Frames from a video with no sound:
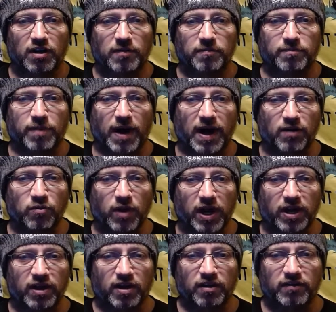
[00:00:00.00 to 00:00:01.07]
by
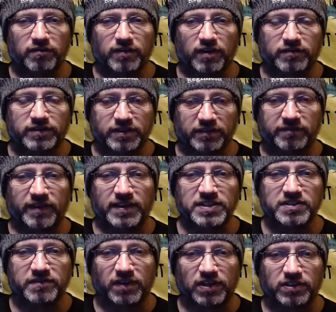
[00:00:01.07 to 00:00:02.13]
way of
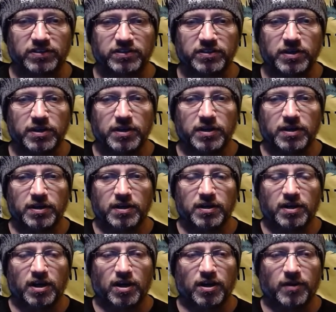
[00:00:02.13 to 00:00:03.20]
defense funds,
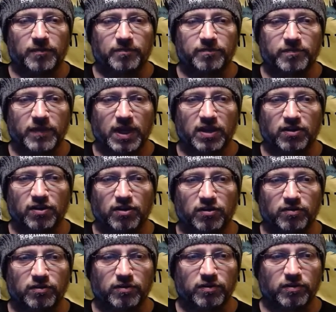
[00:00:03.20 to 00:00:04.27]

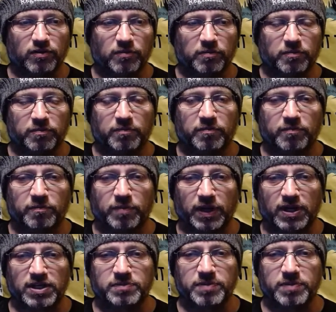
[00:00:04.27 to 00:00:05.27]
either because